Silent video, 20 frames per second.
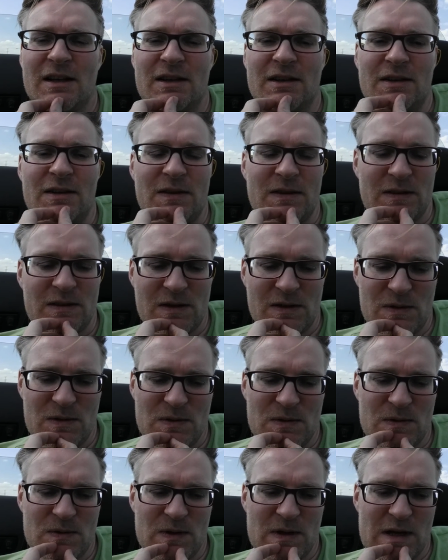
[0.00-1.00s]

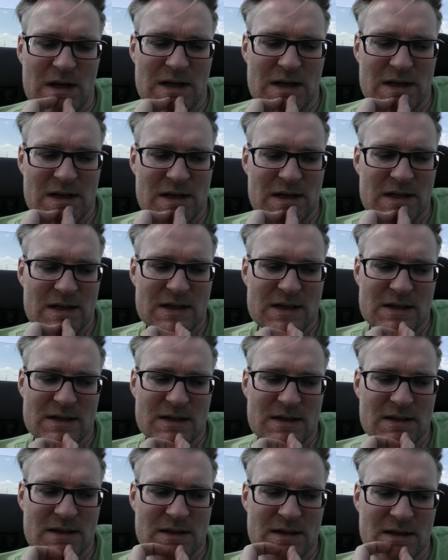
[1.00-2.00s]
So
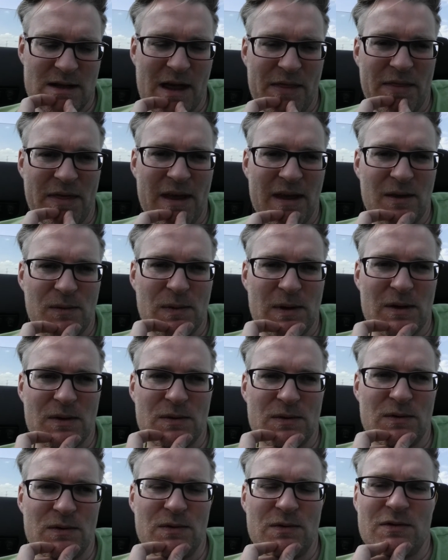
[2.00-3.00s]
I think we
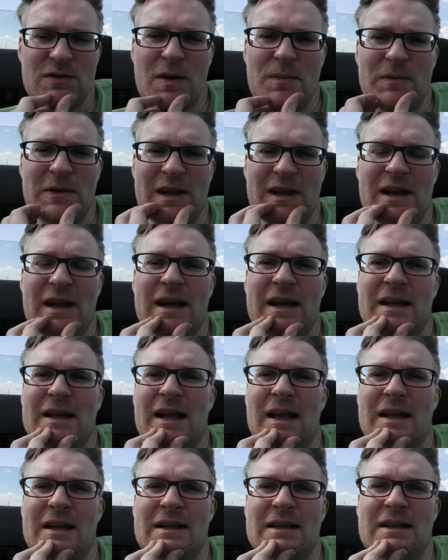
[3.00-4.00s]
could do something like
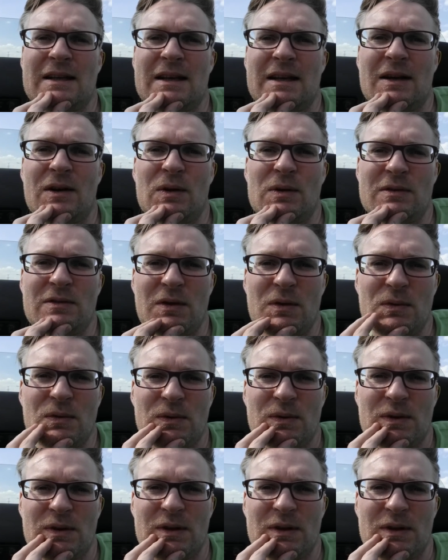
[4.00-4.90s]
that also.